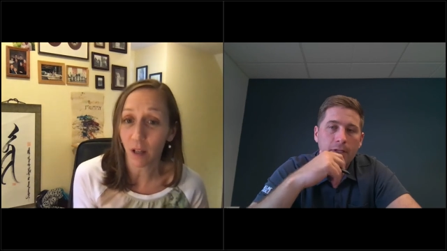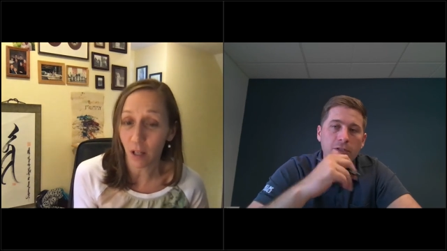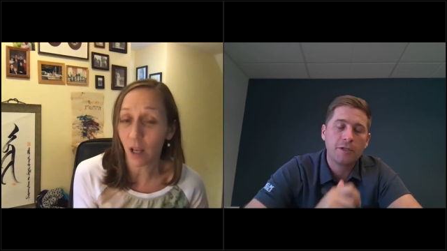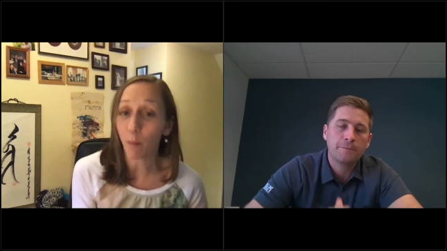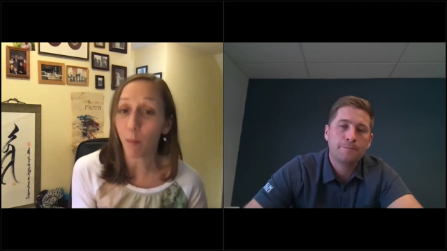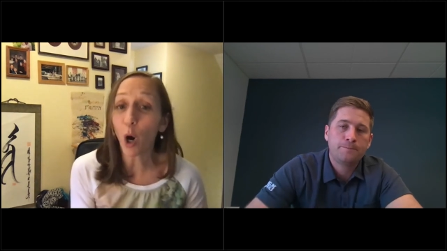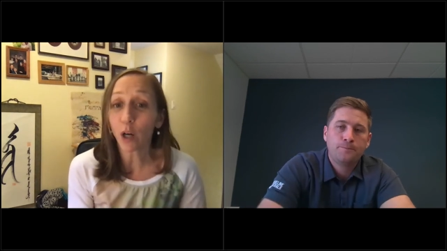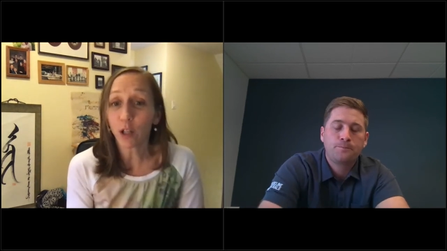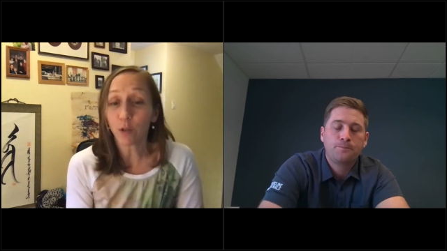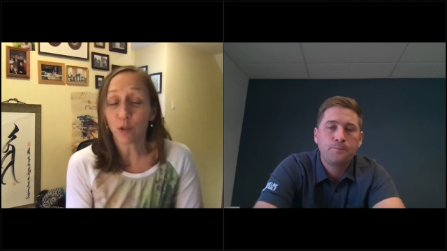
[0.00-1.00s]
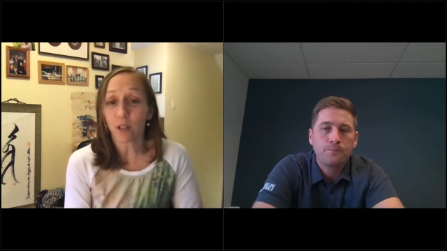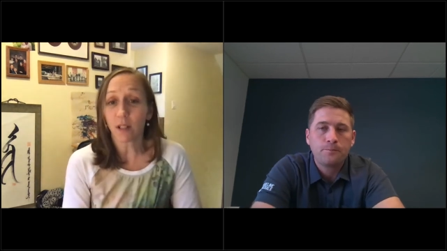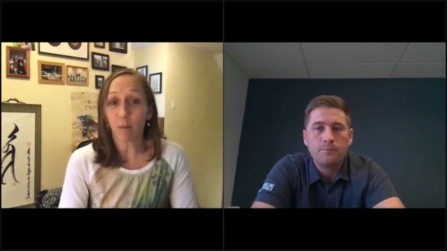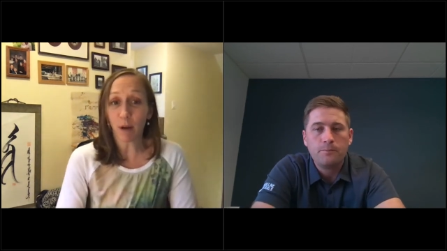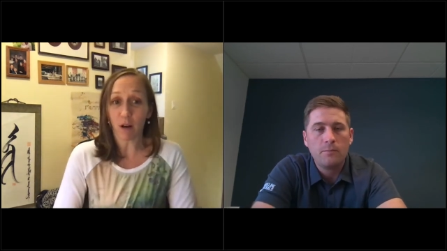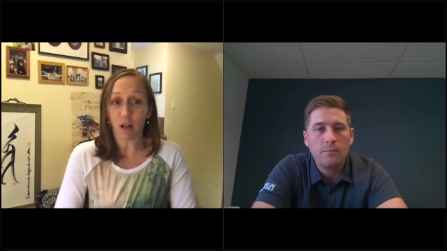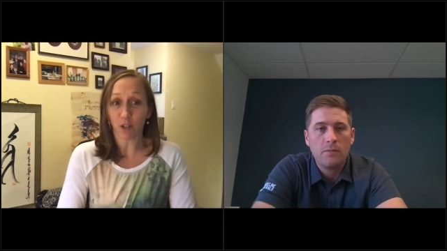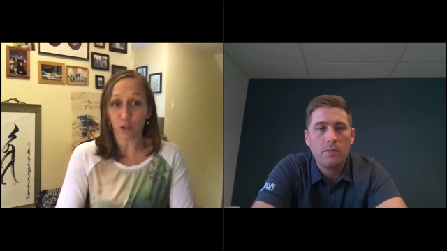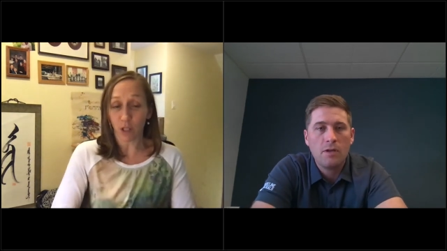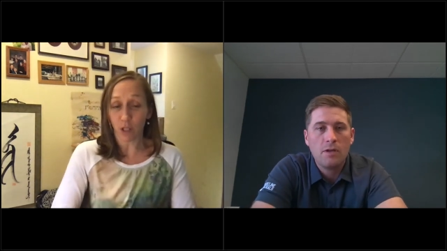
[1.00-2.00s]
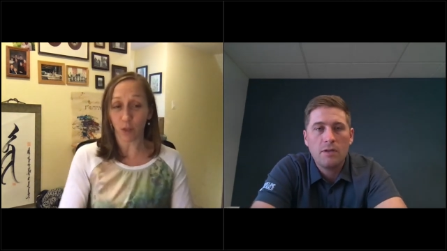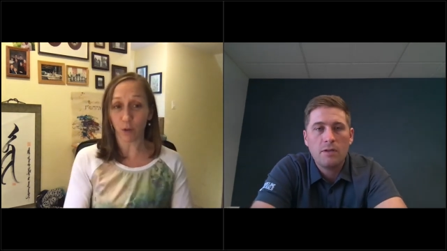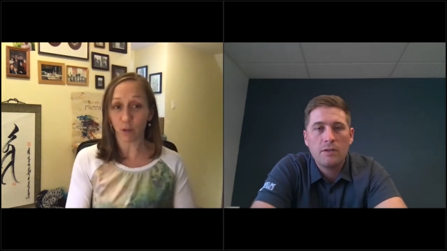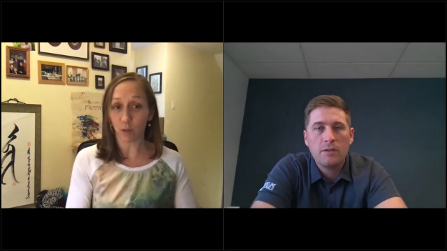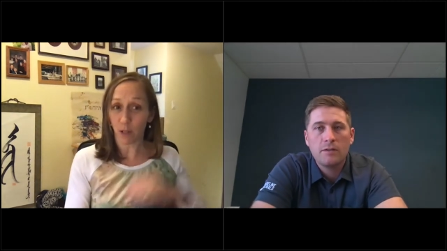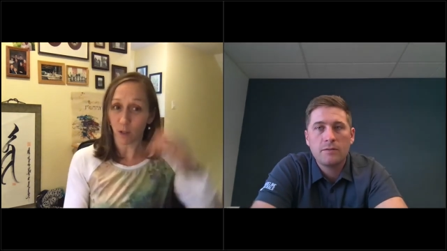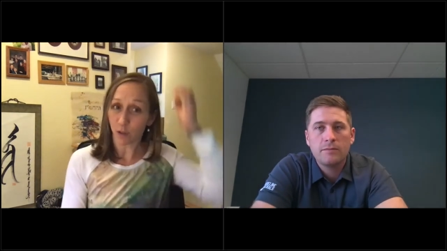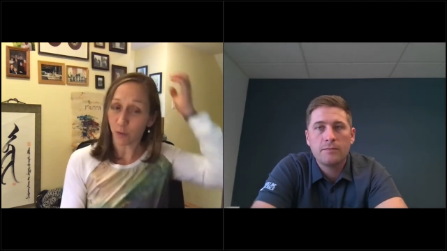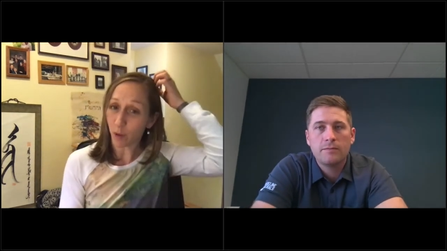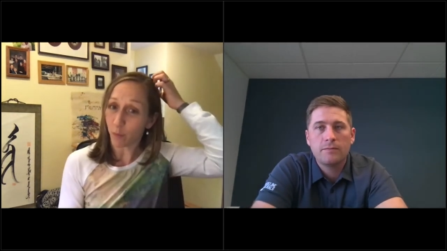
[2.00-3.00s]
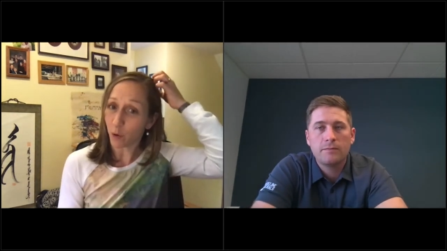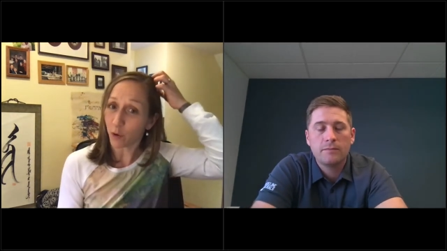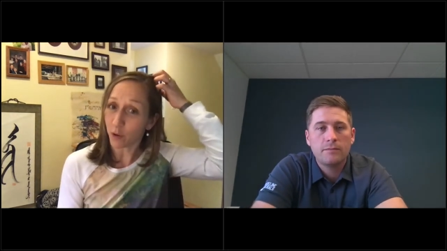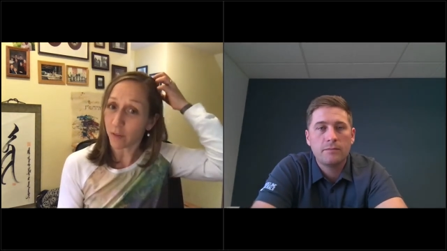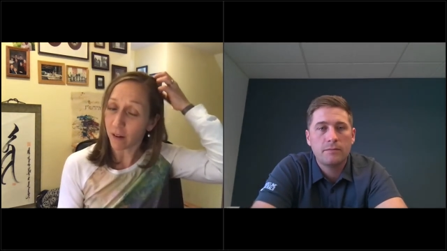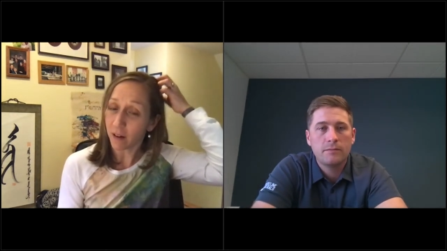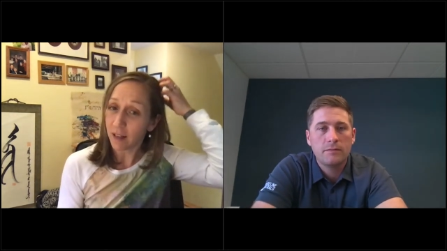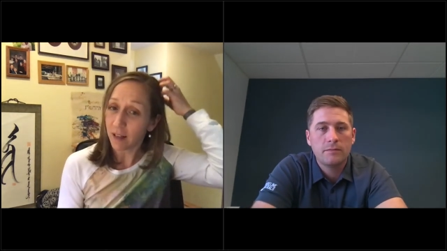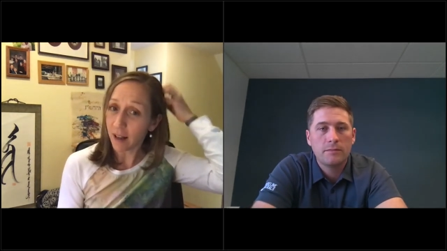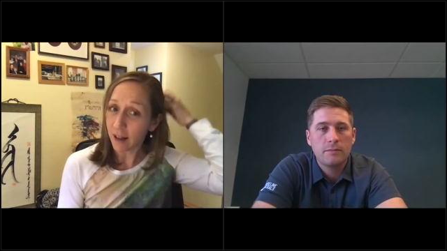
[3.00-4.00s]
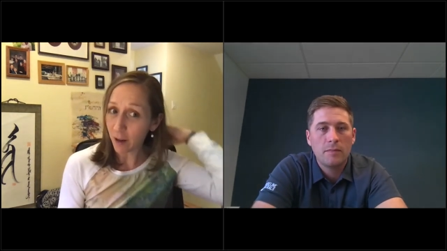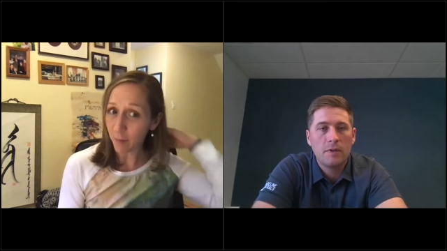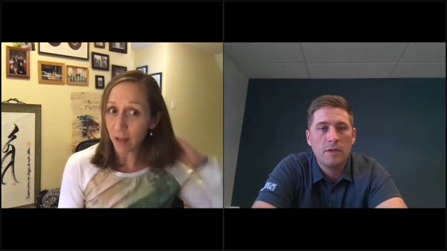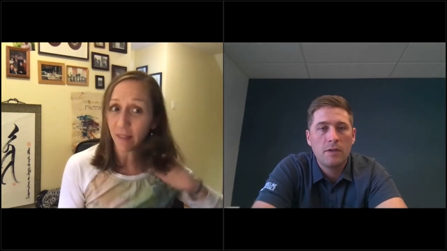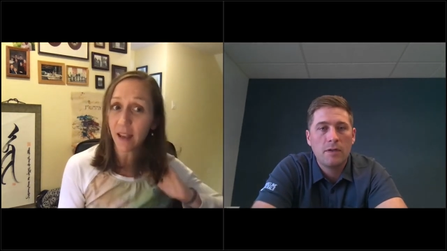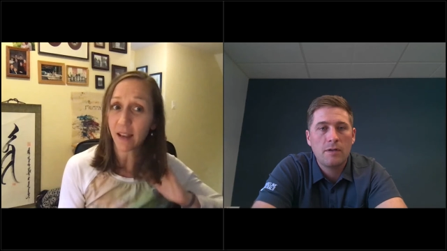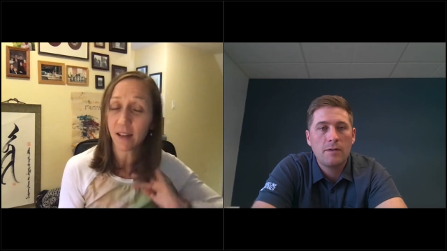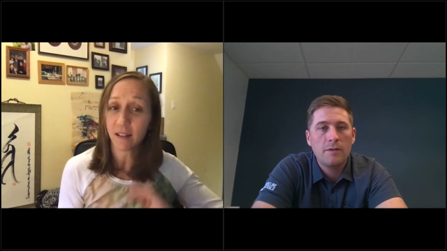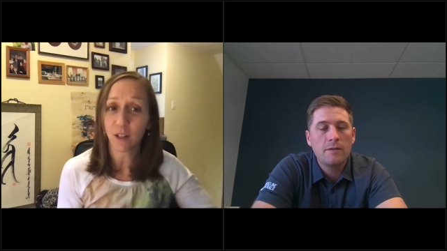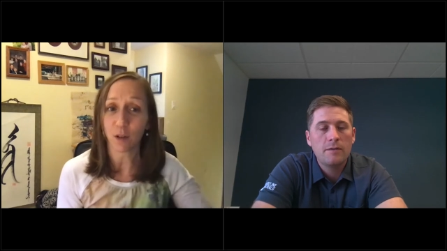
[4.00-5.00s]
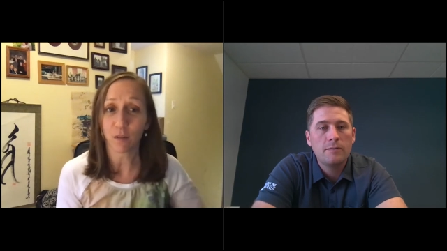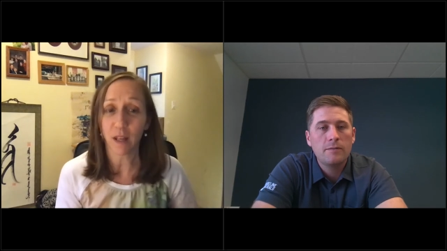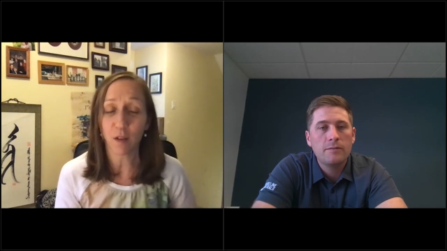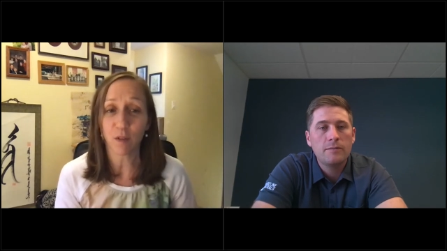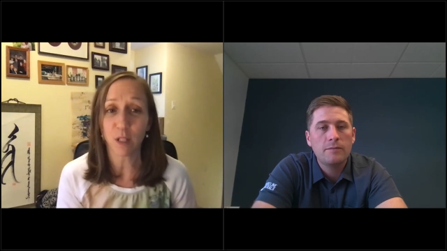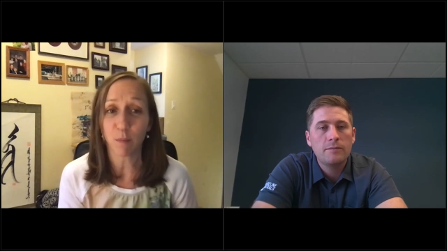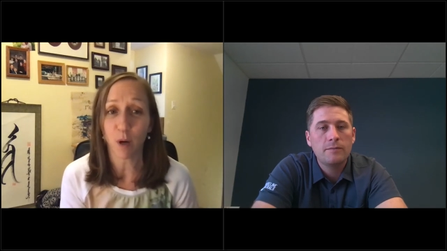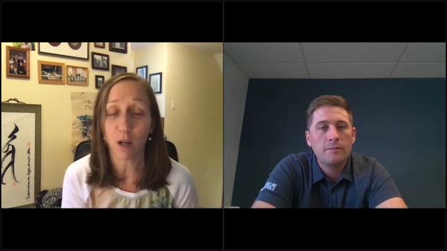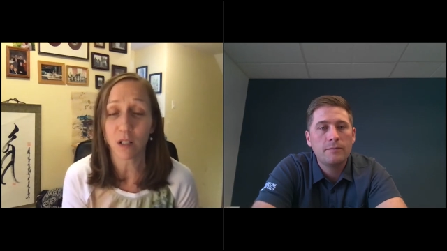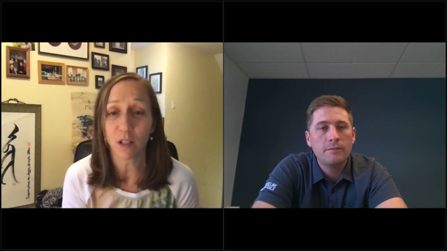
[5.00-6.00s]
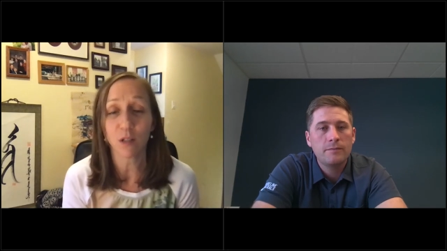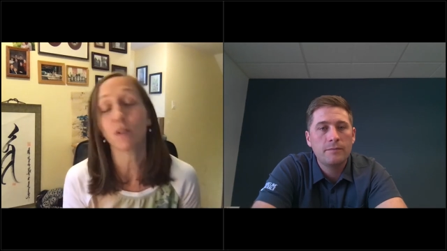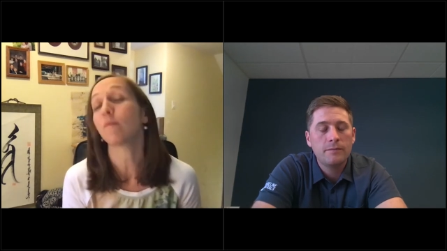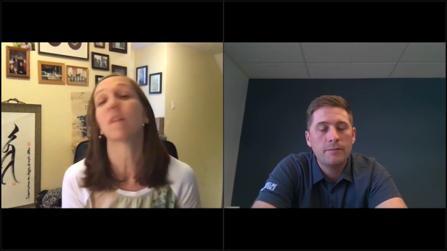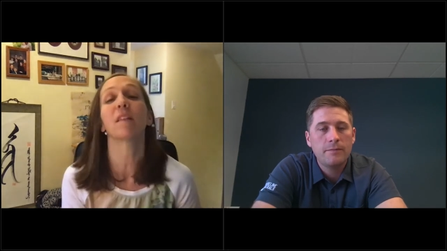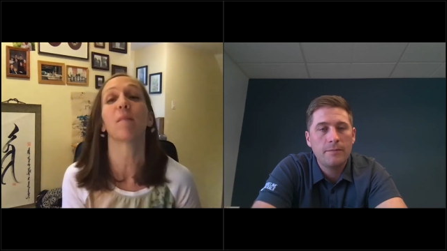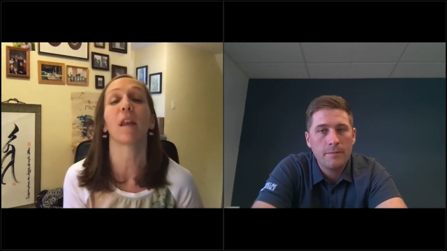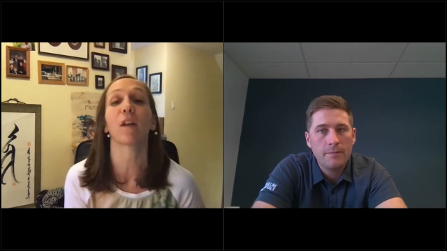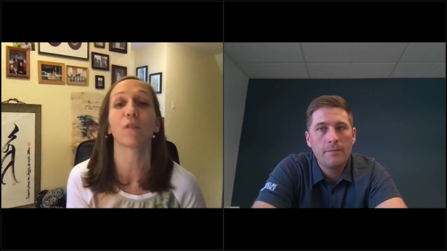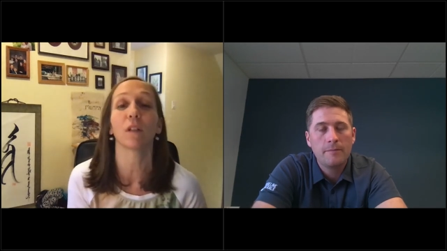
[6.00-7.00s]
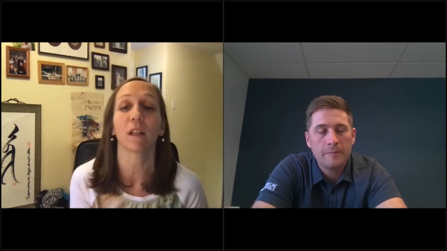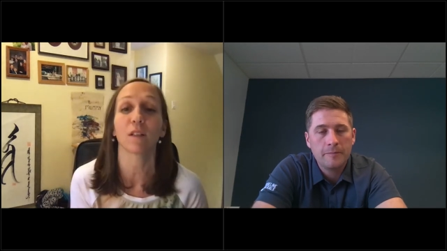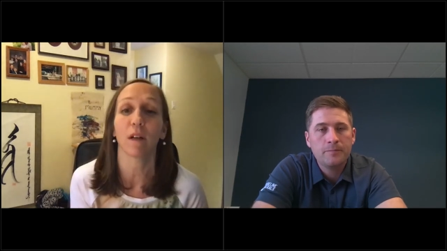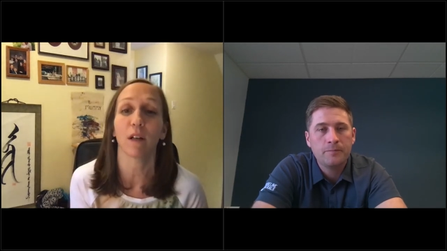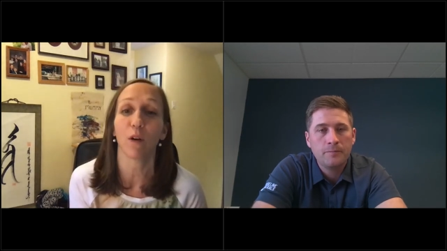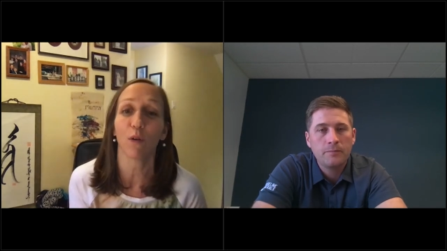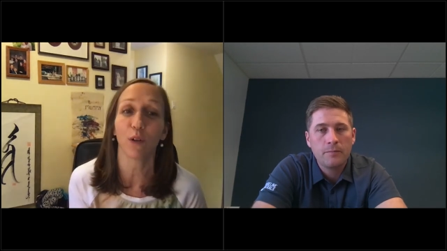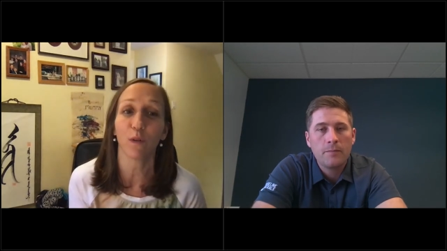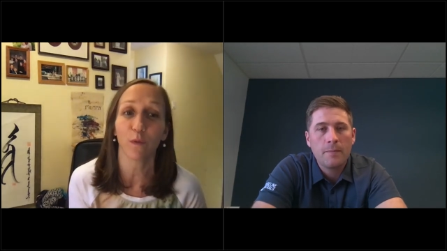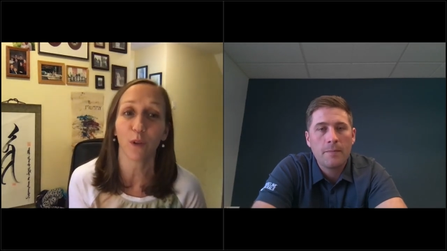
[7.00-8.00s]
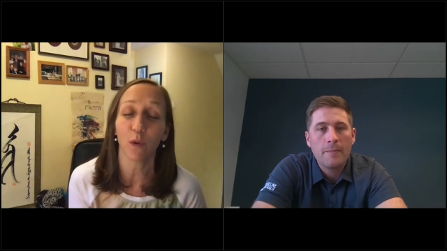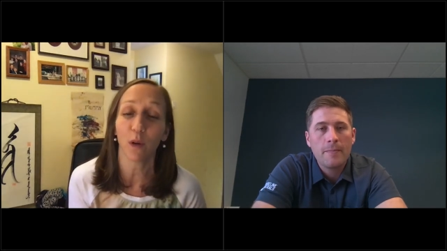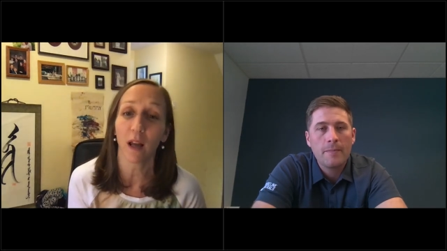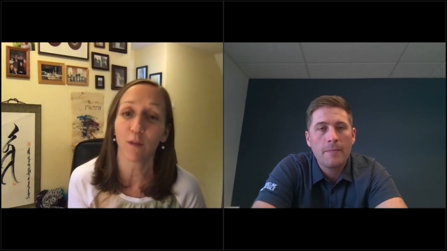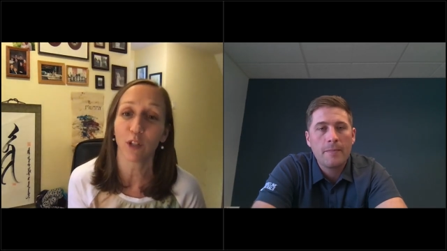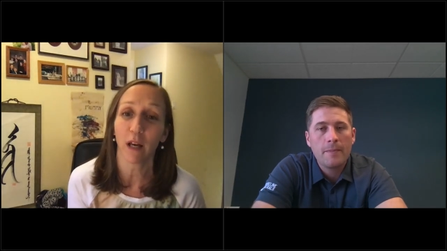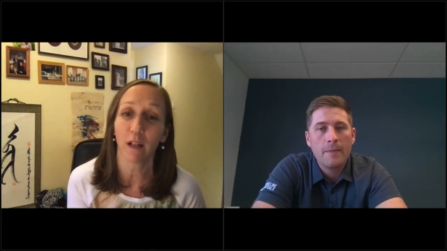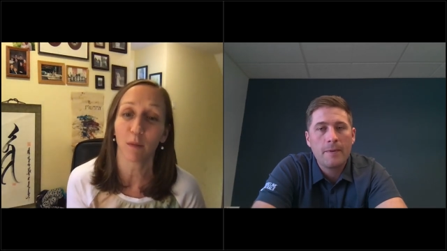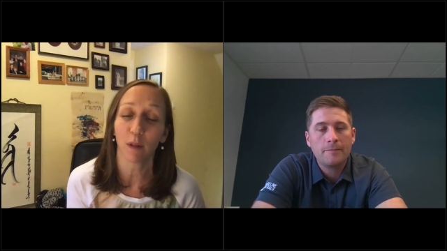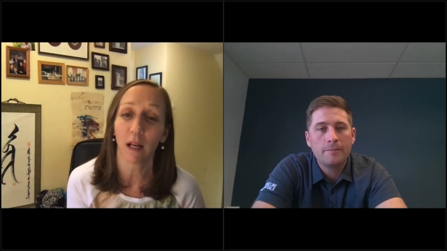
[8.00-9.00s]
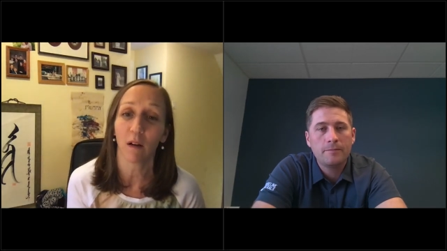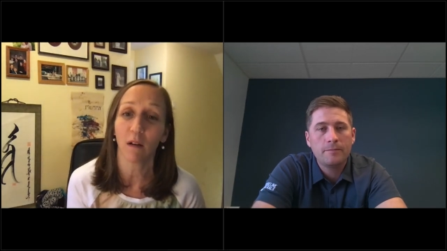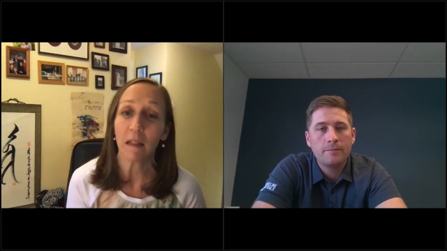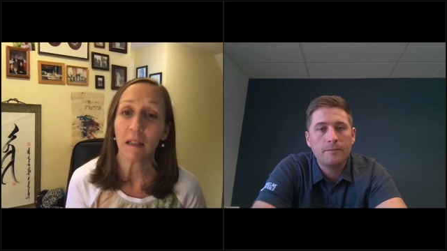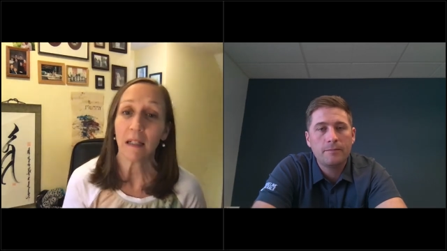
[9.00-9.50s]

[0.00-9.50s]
Speaker 1: In, in part, you just said Barrick is drilling 300 meters from your border there, um, and they can, you know, they have the deep pockets to do some systematic drilling. So I know you've, you and I have chatted about how